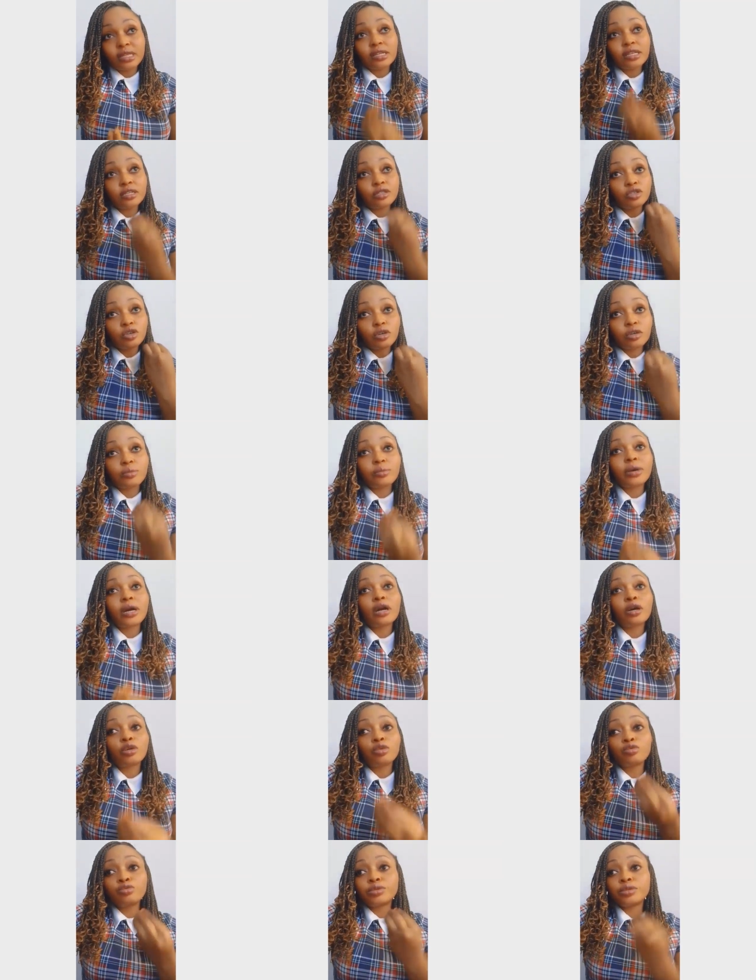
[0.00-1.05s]
They talk
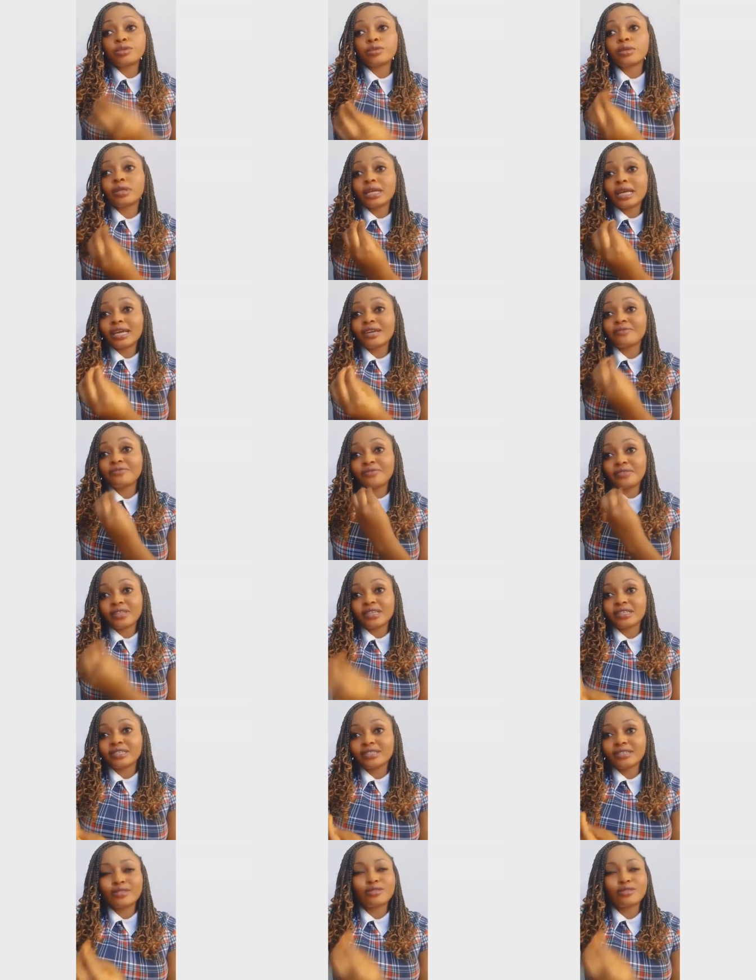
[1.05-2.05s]
about real life things.